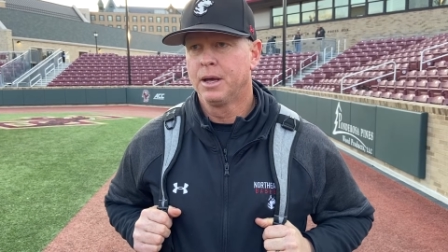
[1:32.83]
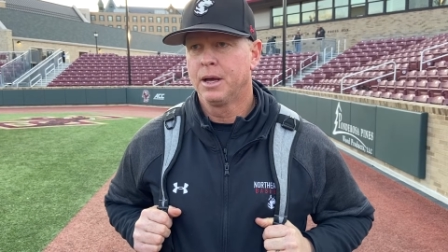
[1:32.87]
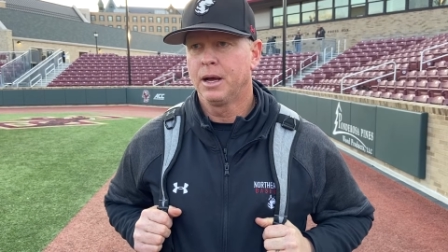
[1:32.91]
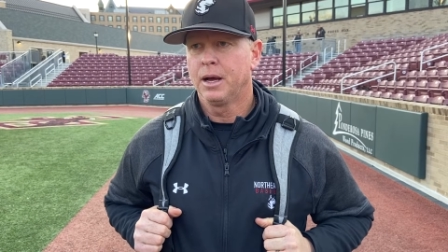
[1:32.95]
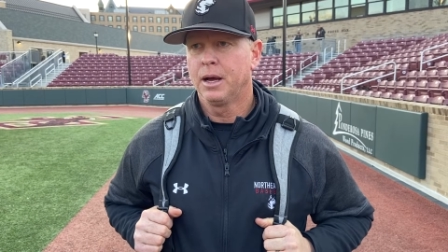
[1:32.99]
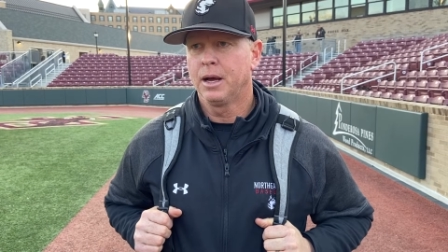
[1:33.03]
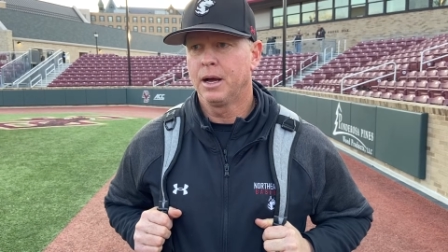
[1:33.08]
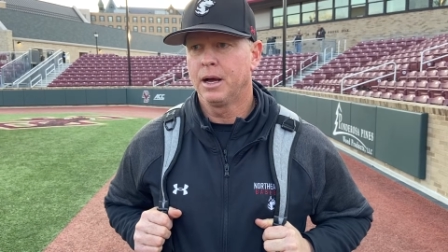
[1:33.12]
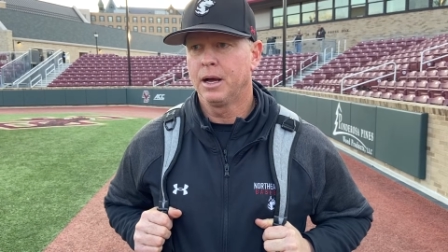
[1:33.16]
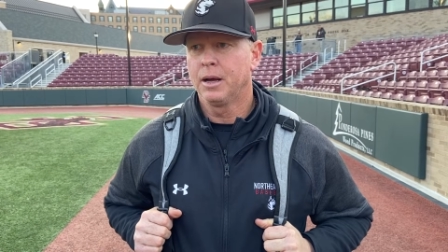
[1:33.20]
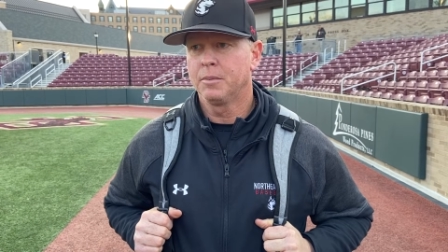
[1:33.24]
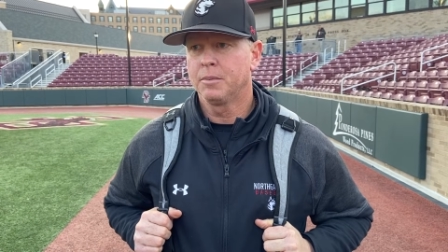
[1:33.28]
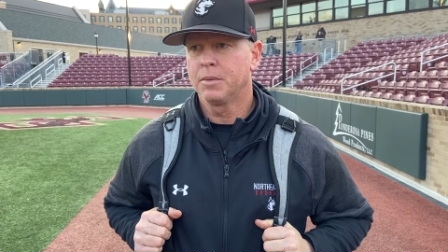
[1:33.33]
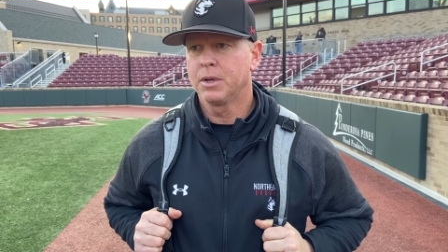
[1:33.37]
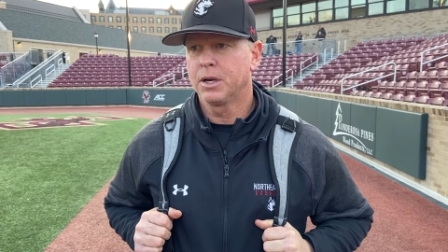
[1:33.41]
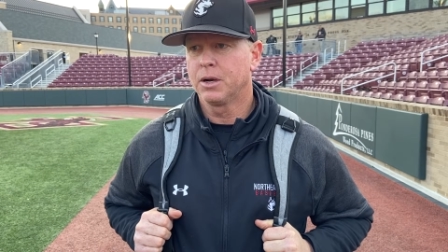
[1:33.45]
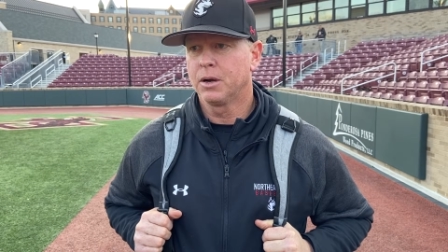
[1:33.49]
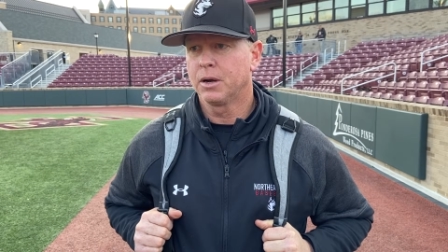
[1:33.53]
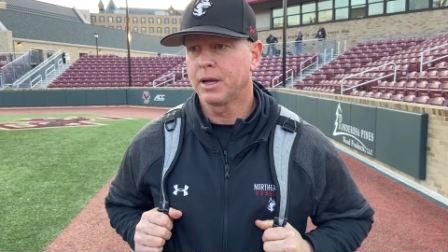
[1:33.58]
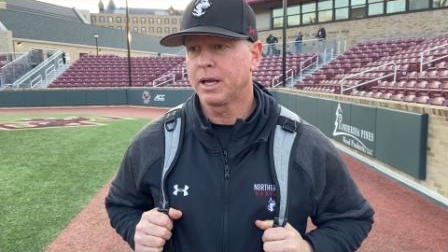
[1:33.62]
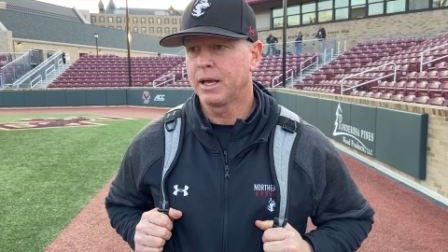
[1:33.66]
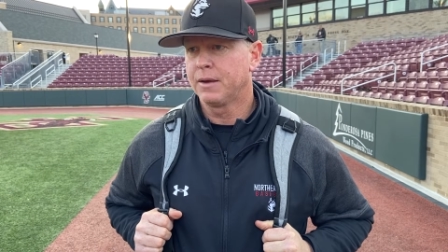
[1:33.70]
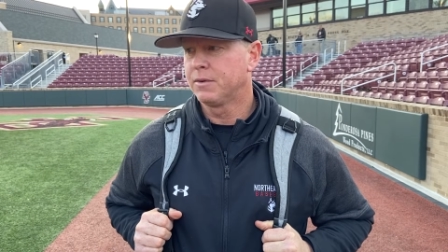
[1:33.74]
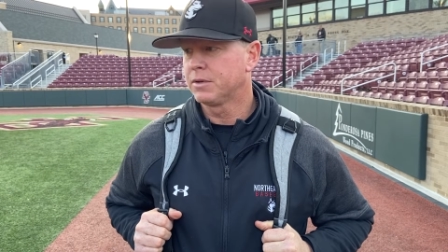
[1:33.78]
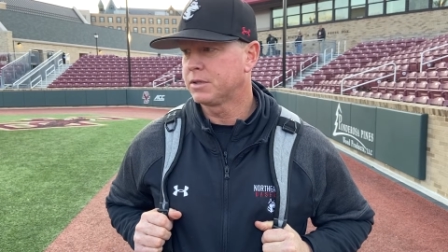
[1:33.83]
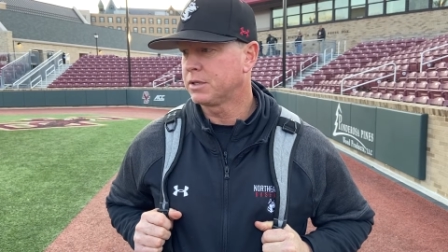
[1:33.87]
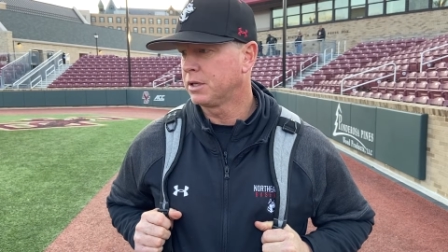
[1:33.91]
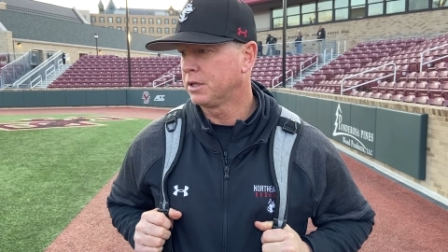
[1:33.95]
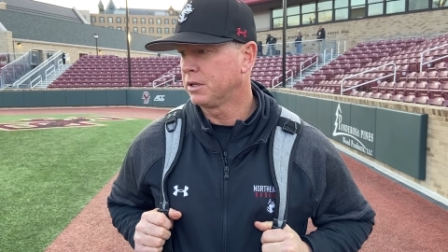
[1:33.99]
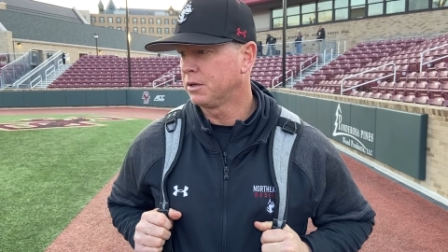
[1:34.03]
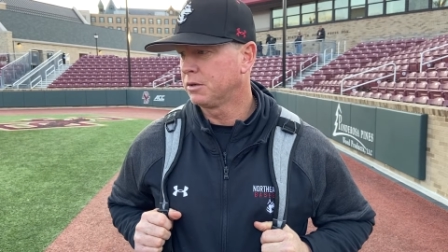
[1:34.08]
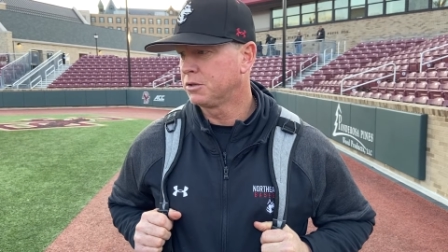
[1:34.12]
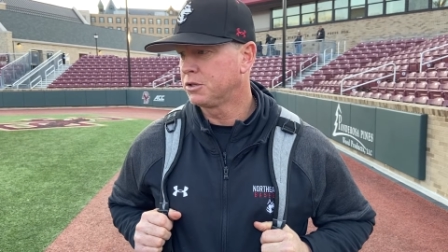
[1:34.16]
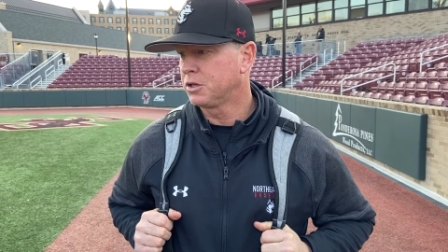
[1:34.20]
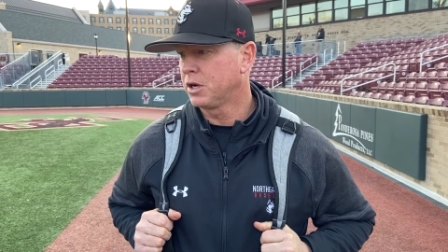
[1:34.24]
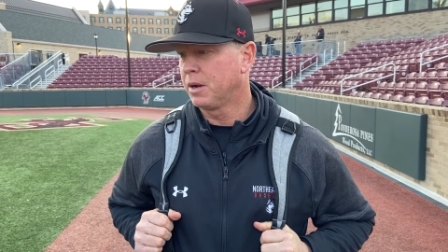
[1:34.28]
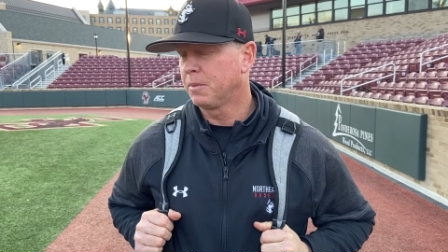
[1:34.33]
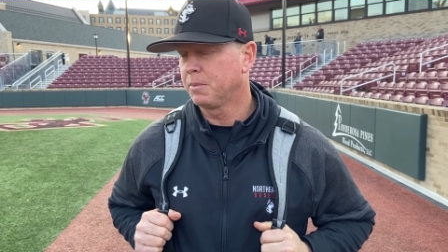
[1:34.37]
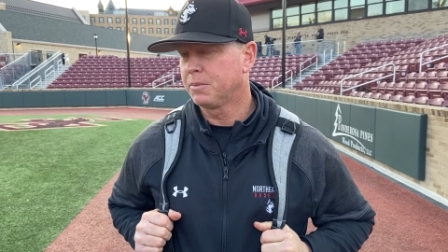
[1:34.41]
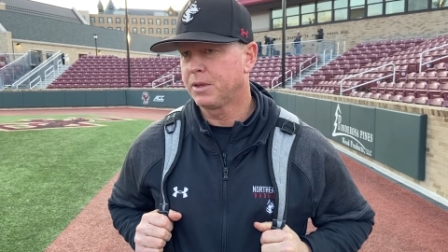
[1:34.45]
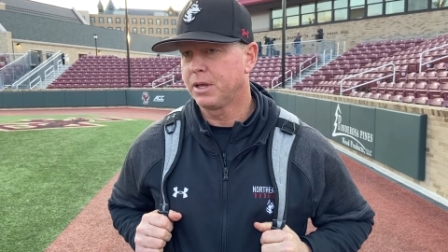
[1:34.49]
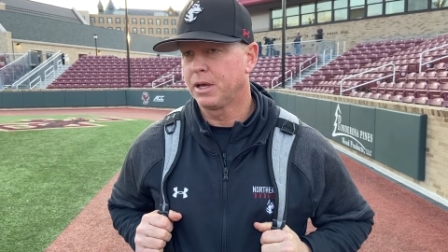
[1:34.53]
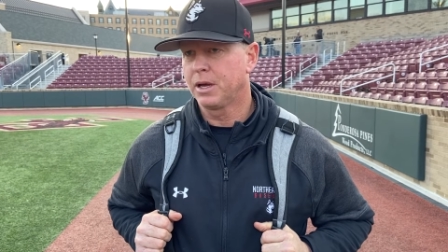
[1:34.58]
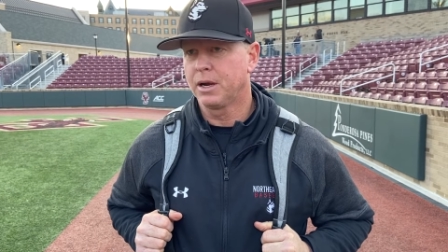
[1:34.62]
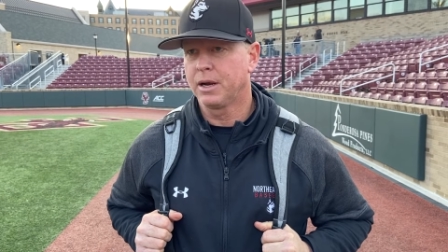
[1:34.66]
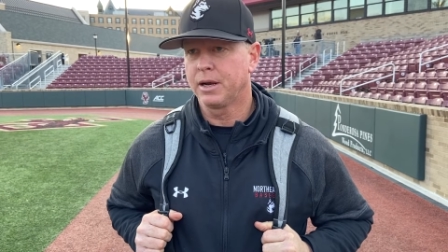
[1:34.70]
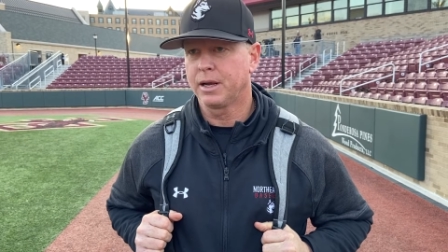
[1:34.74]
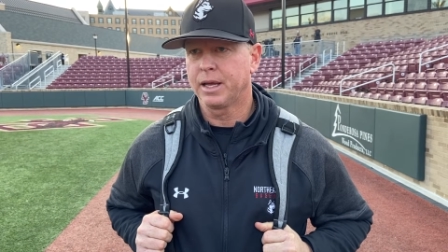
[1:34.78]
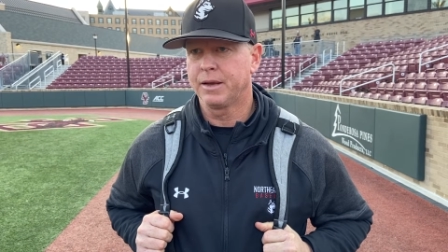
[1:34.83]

um, you know, gave us a little jump there,